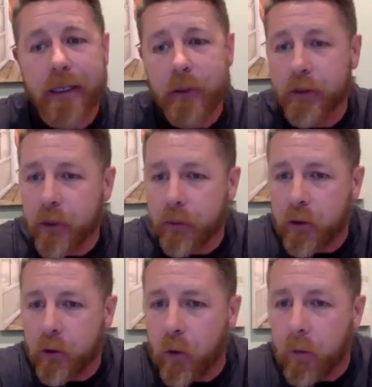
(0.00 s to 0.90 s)
So it's super
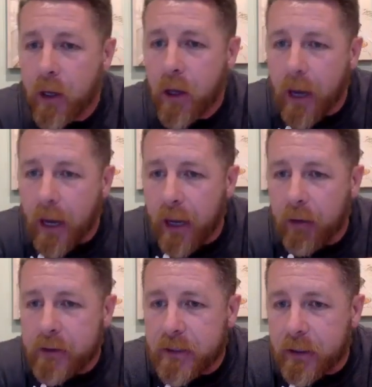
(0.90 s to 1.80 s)
cool.
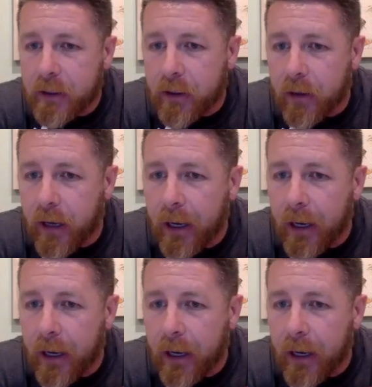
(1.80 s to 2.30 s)
Let's see here.